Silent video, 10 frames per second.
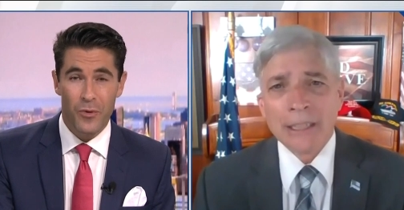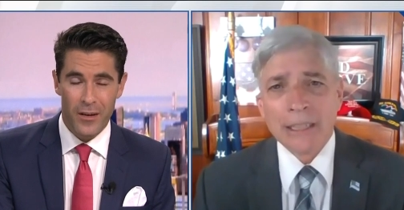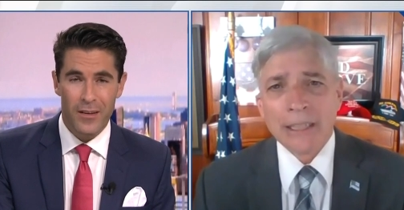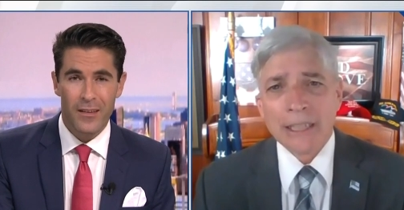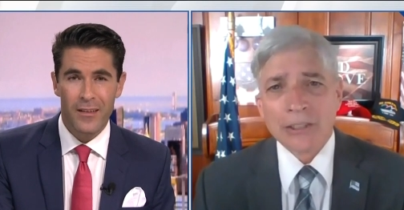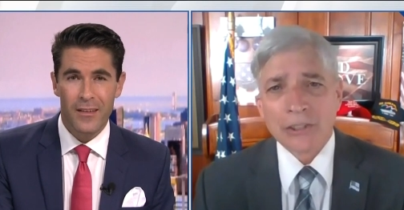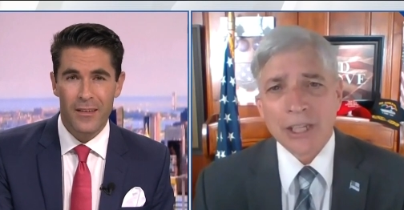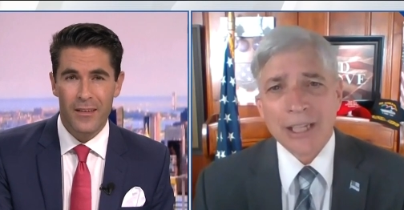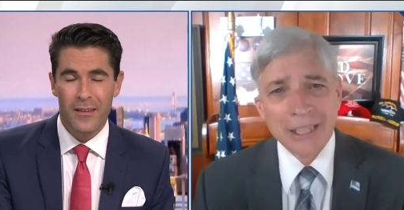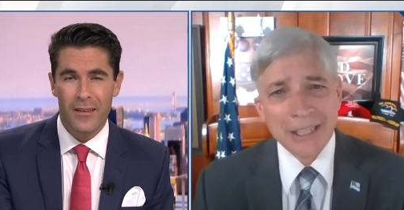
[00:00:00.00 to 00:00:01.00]
Speaker 1: right. Uh, as
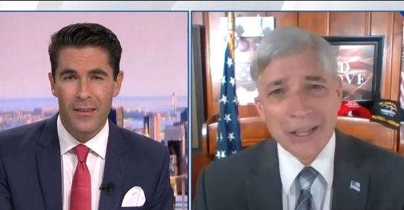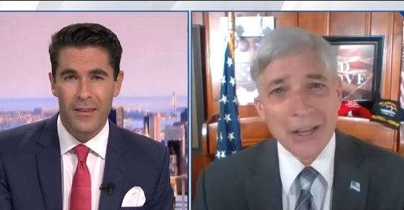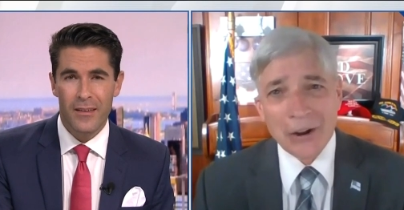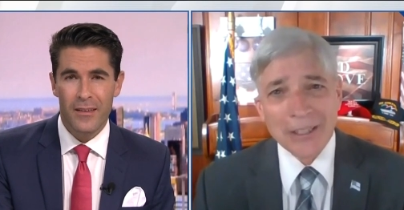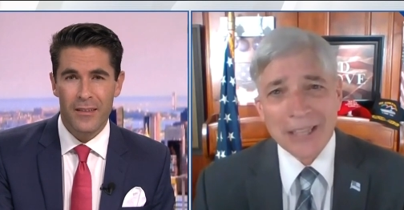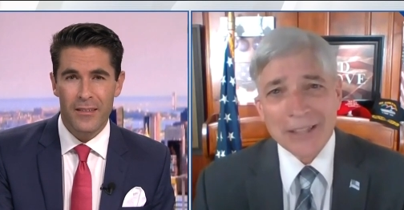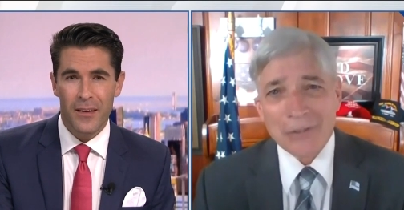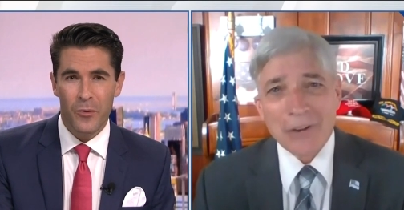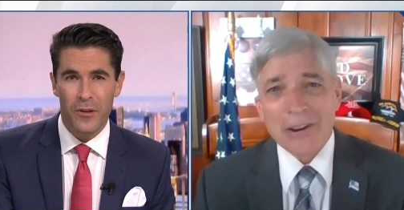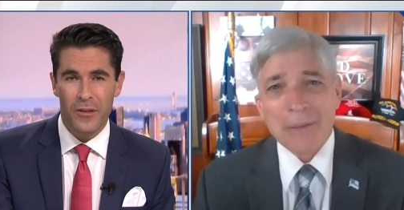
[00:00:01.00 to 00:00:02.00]
uh, you, you, know, the,
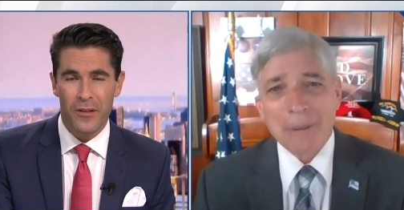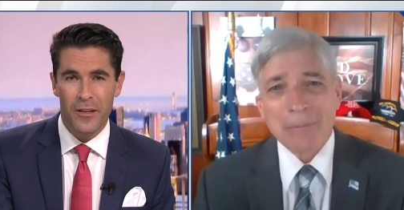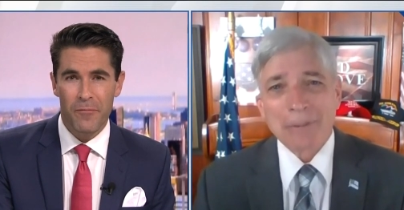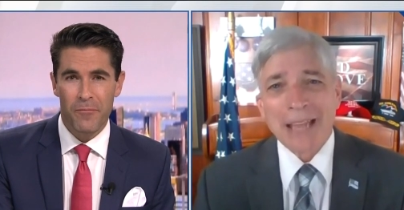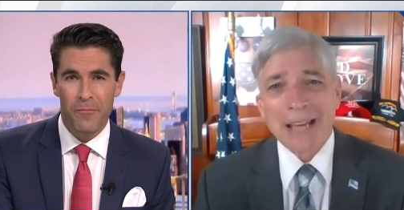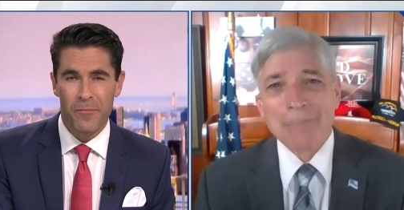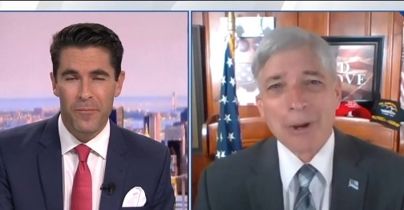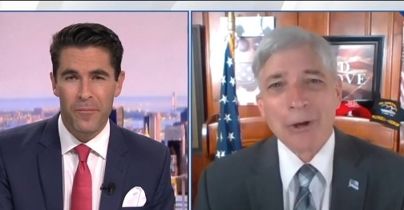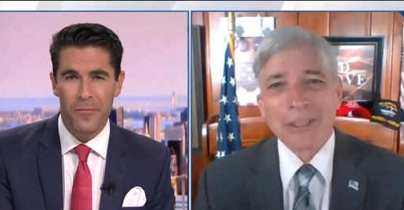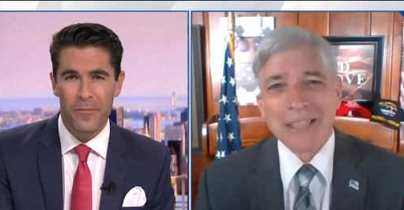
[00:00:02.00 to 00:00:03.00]
the very yeah. people that
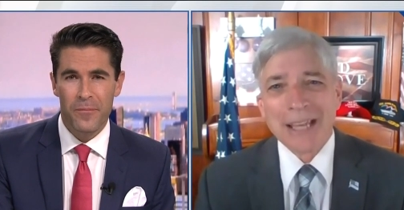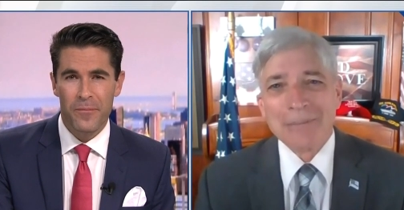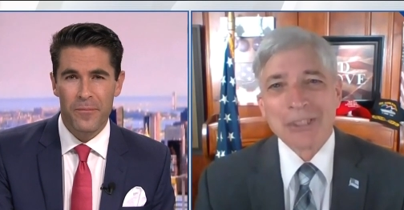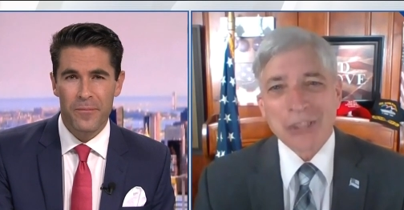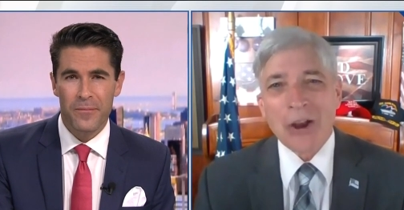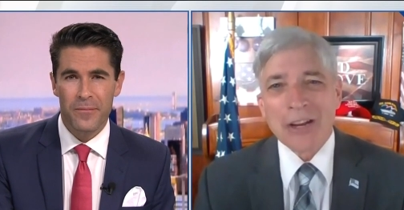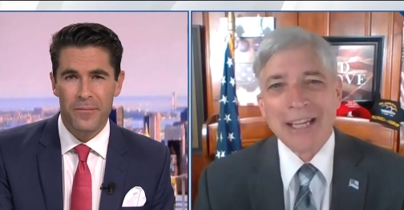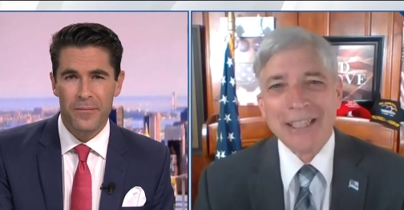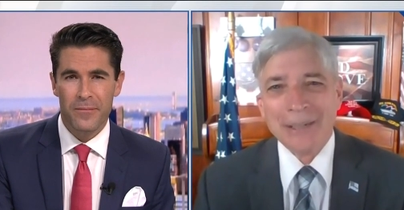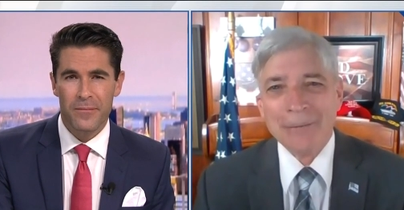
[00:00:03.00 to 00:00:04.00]
emboldened them is
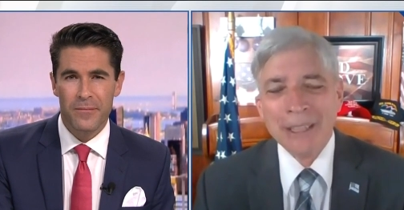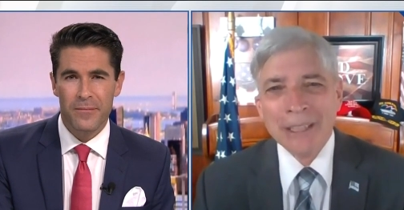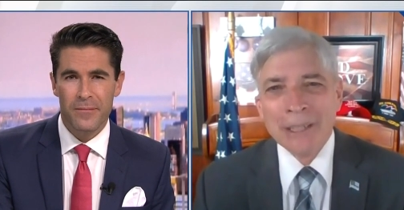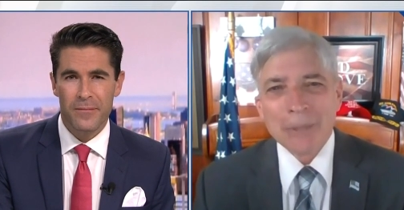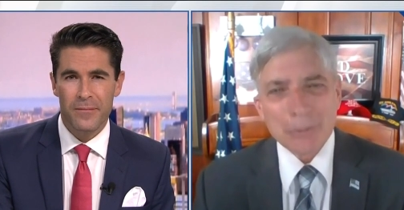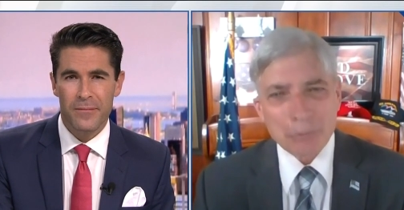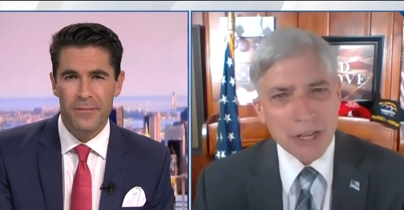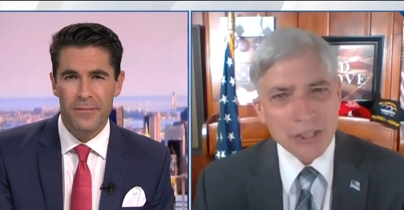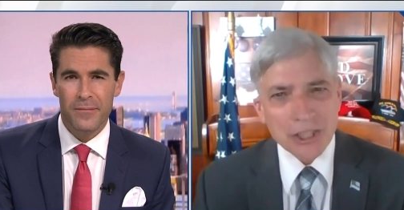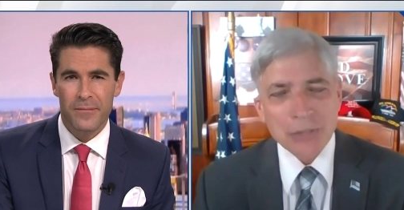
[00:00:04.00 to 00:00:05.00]
turning on them. But the
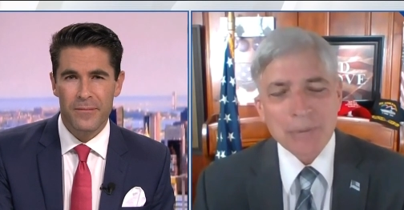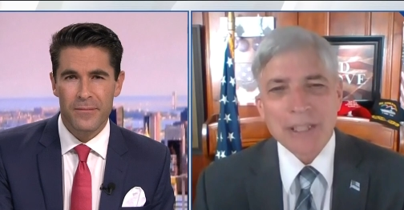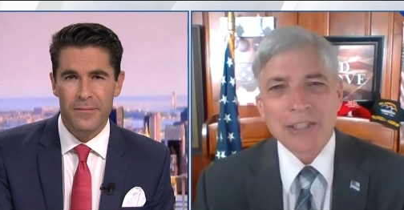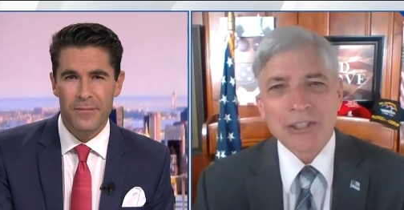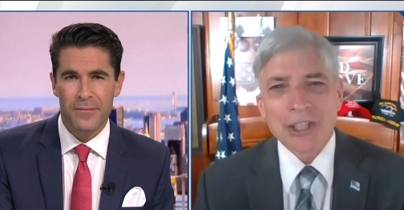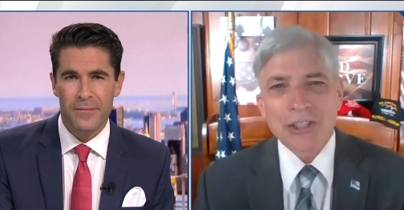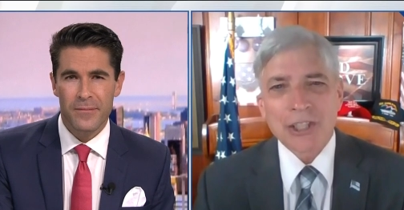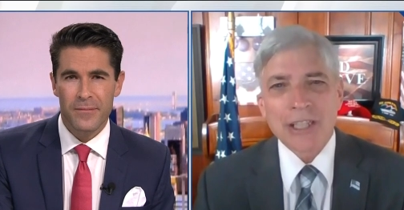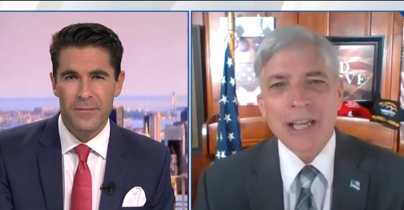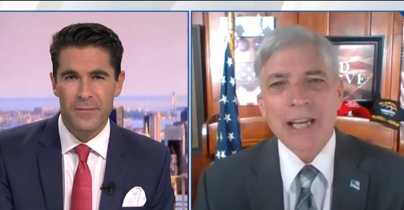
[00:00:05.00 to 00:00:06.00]
president's been
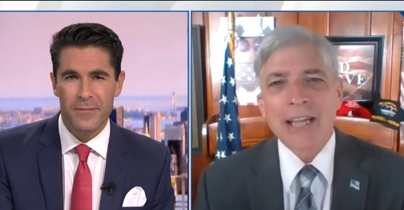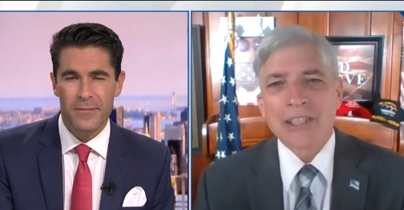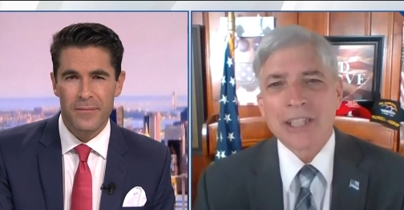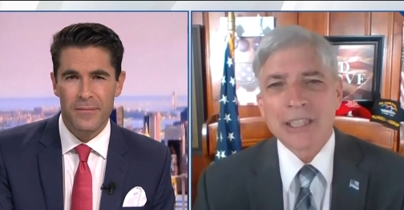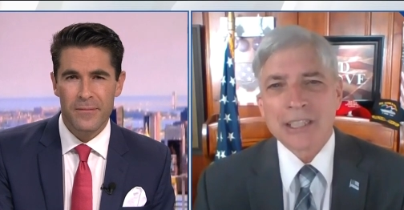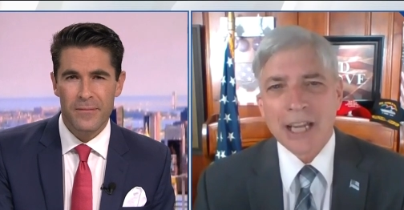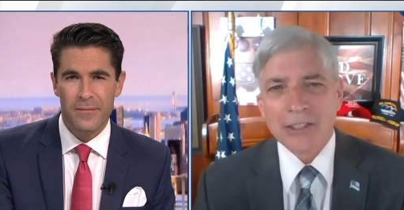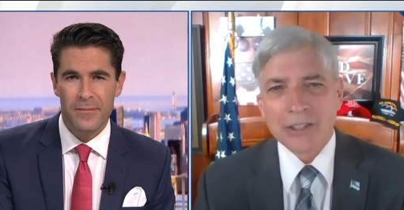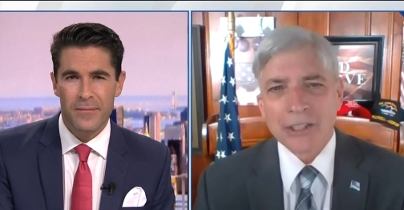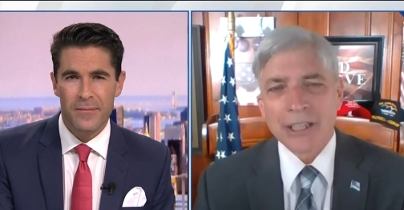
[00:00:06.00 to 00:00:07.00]
consistent, and I see the
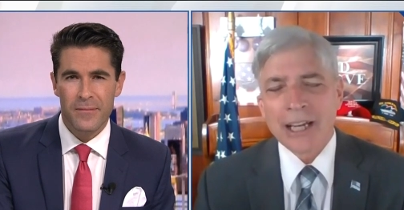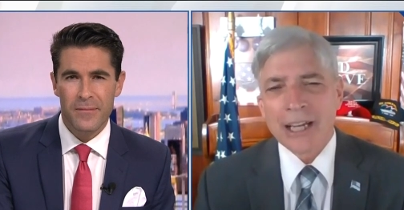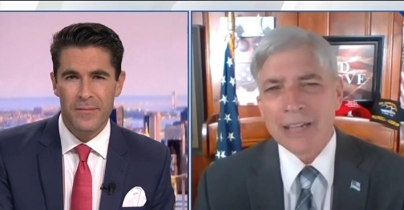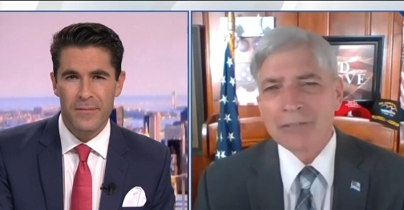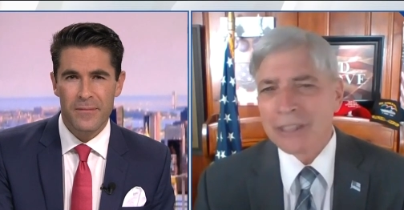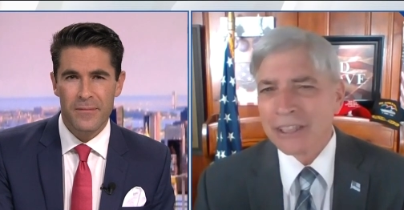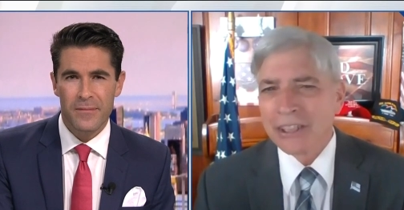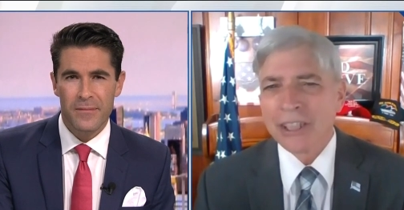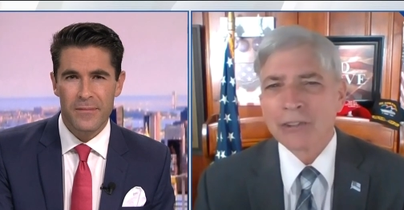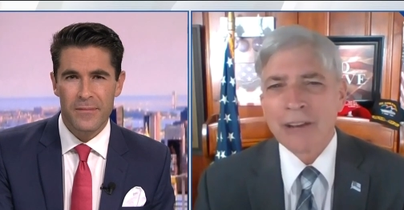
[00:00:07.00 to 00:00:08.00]
tide turning, and I, I really
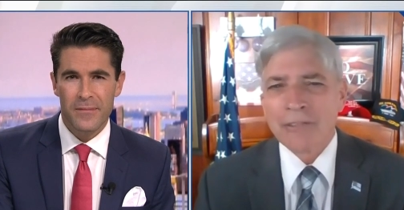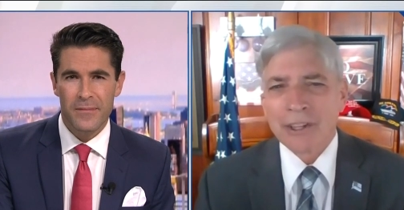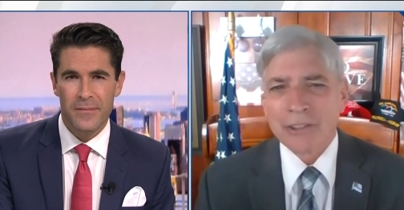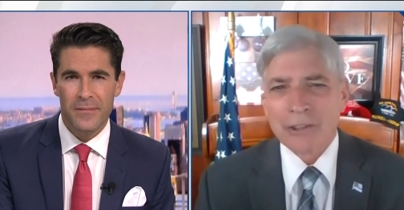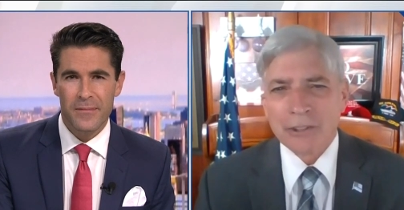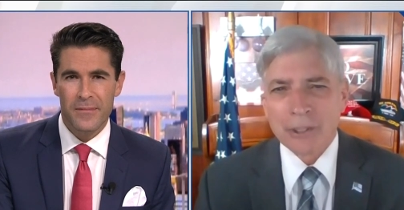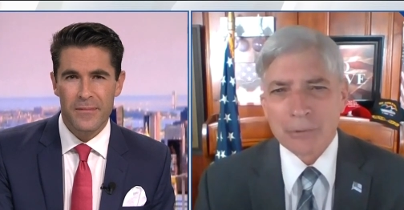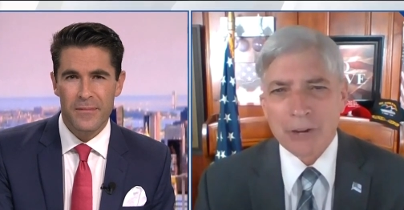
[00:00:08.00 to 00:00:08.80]
see a great victory for the